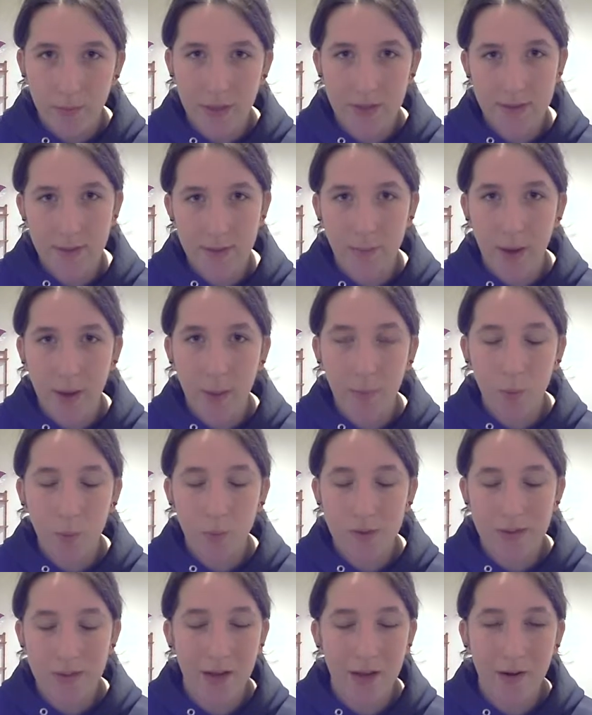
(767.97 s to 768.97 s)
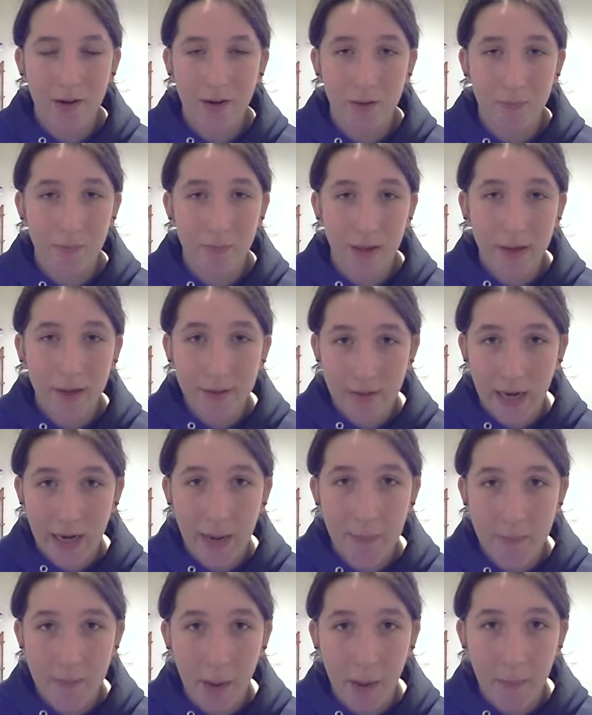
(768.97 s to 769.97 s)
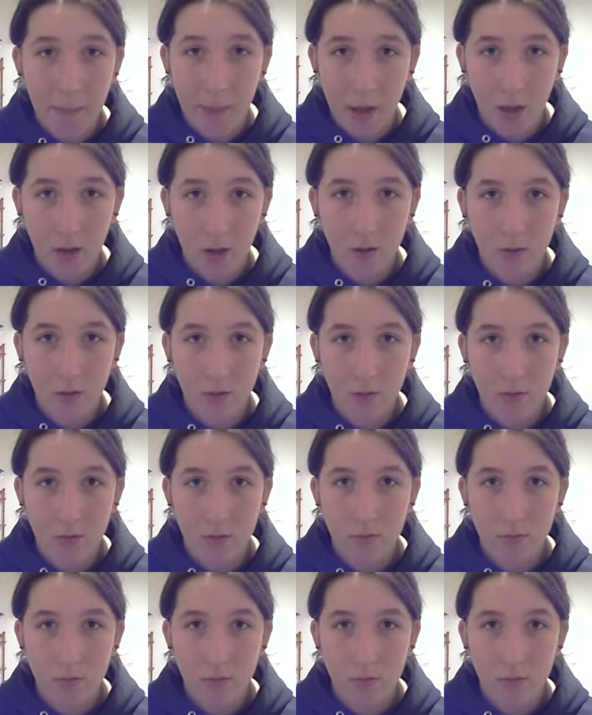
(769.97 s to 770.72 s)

Because the Bible was edited many times by man.